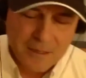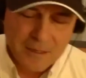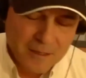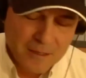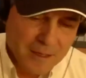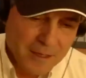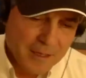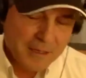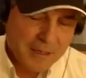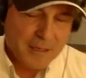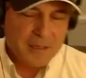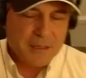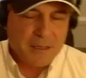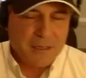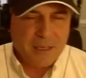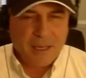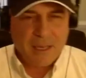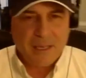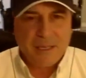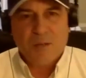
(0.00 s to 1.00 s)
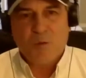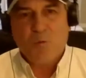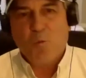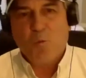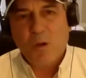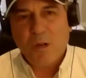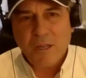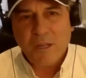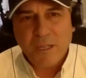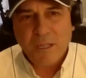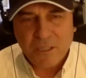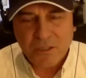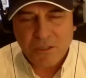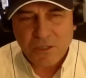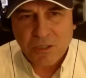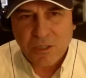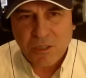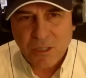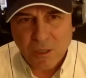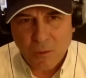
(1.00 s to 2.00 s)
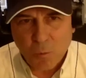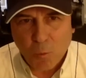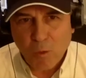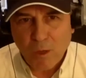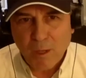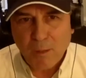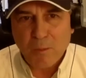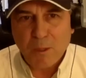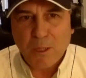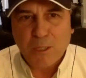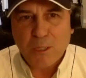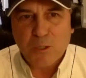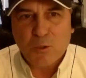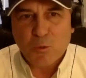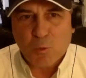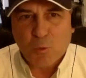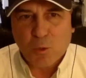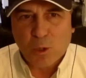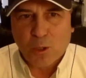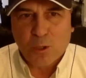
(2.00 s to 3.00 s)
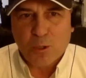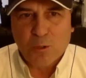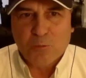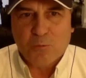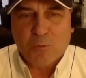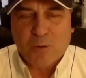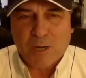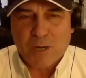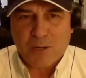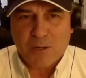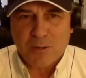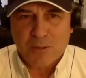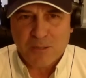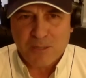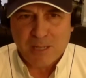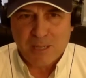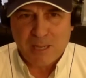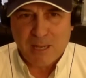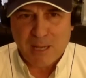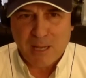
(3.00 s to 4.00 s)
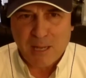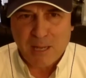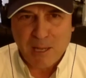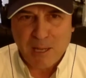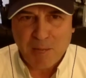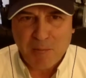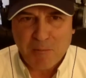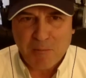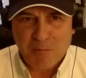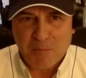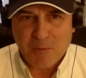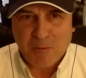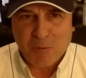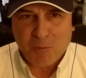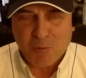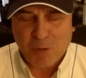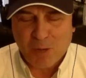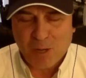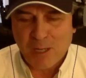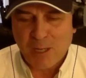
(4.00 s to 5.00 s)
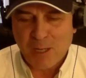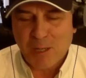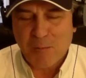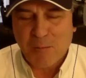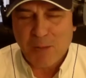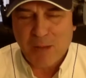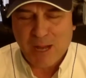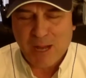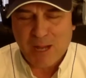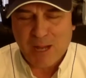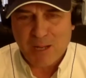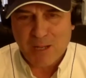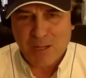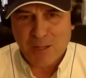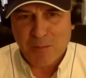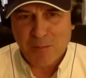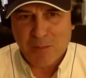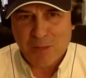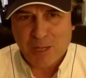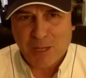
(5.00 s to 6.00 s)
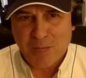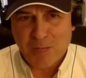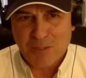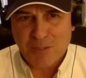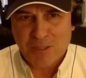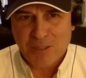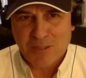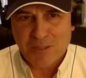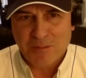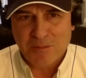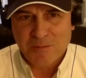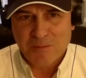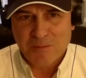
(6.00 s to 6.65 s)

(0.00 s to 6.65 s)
hey, Kaitlyn, what is the women's world record time for running a mile in the bomb suit?